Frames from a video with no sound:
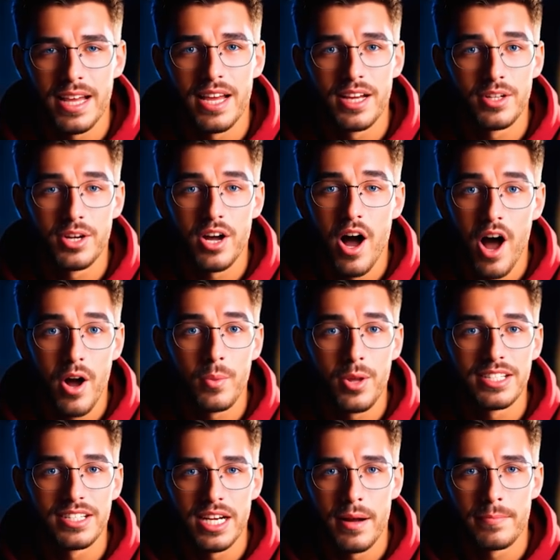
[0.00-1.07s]
you can
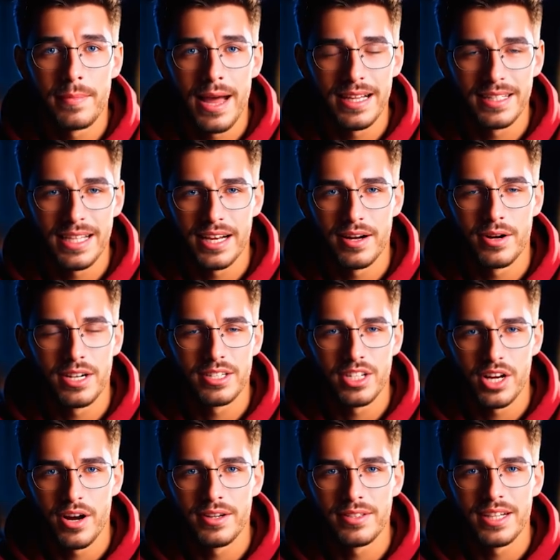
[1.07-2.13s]
always come back later and
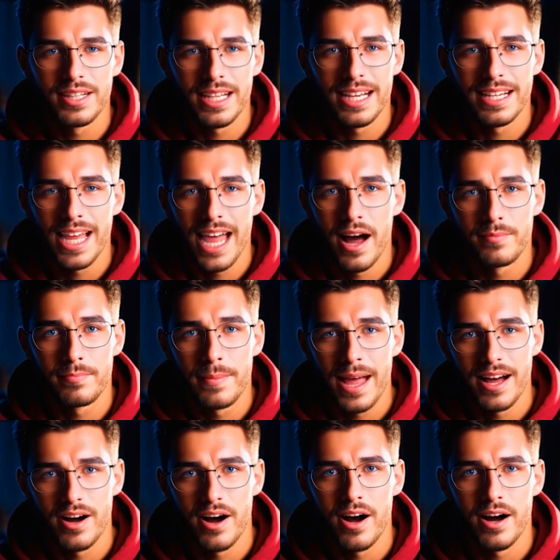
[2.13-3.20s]
turn the like count
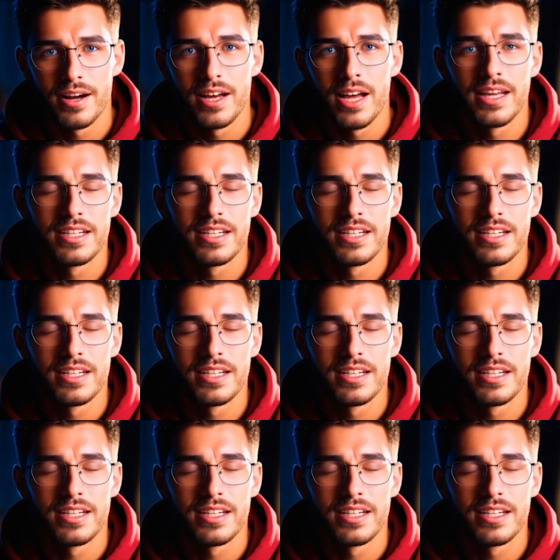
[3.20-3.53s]
back on